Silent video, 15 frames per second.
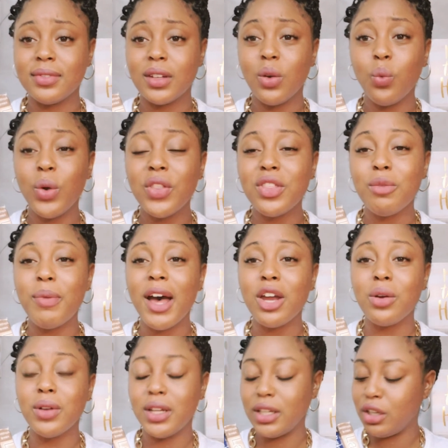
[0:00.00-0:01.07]
Win the
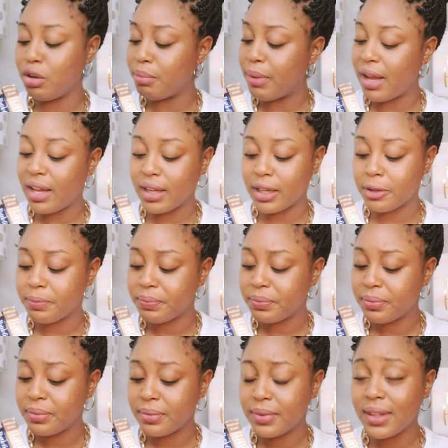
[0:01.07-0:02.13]
battle in your mind.
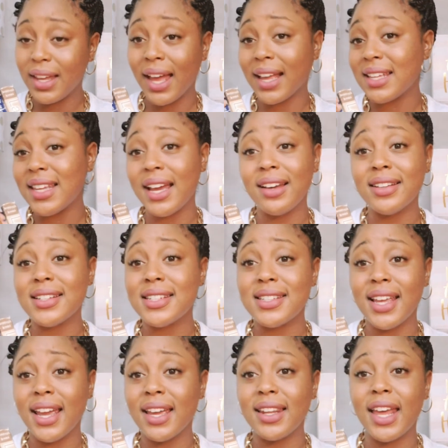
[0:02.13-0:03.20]
Because I
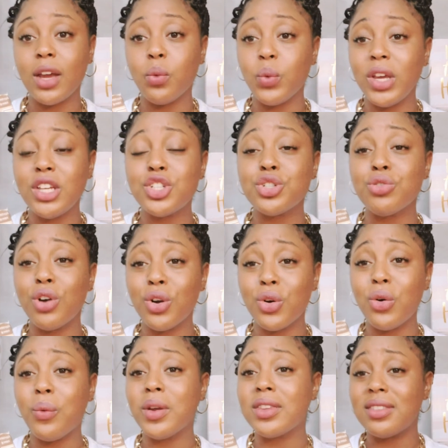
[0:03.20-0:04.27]
understand, like, we
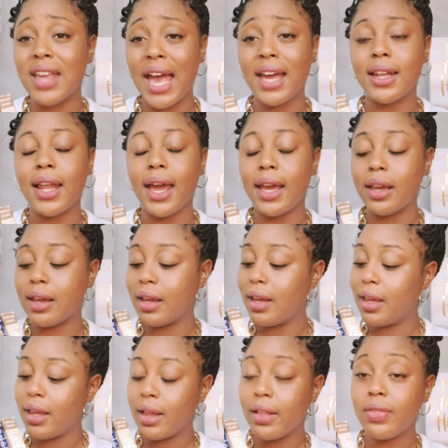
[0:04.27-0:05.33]
struggle with that. Like,
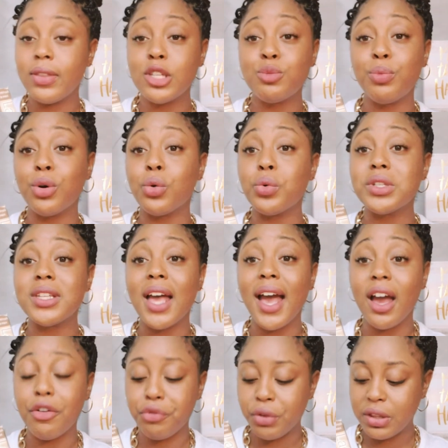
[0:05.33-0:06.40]
this book was
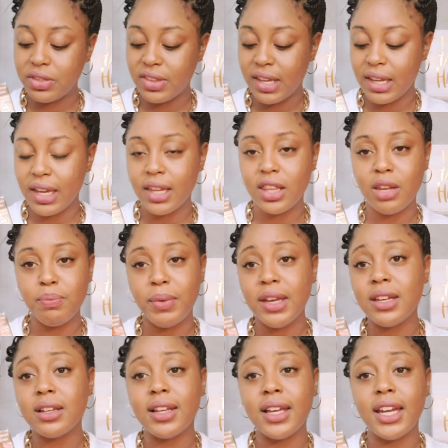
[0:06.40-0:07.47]
everything. And then
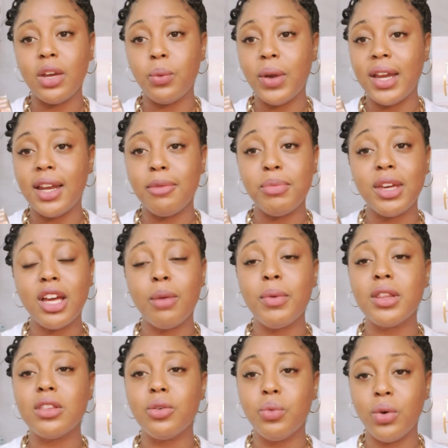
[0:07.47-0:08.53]
being a lady in waiting,
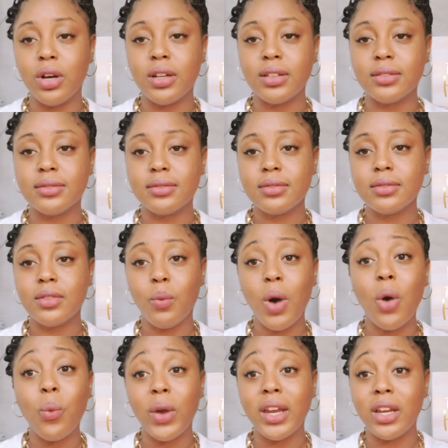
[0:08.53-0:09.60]
becoming the one
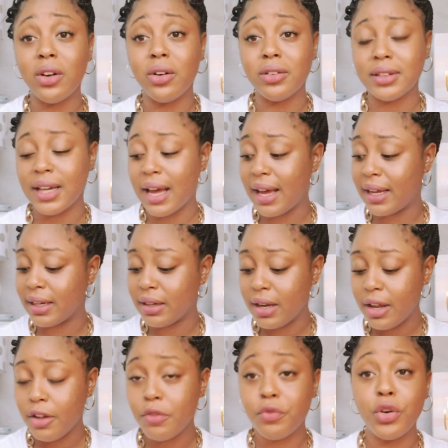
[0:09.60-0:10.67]
while waiting on God
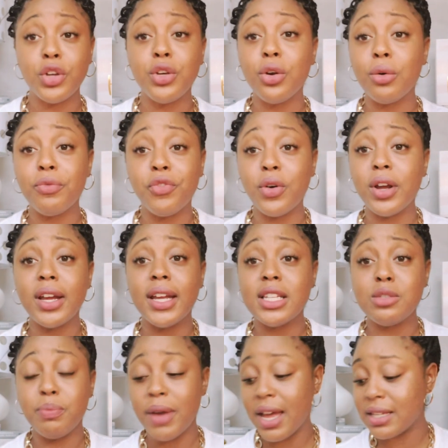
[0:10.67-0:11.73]
for your for
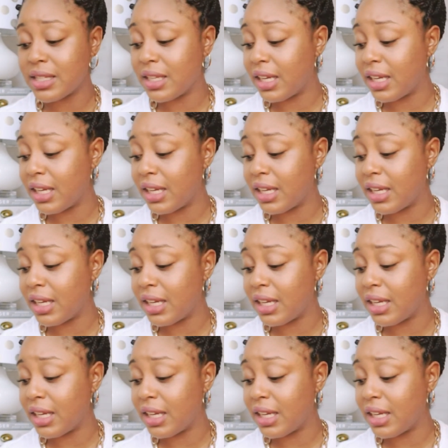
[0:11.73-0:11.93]
his best.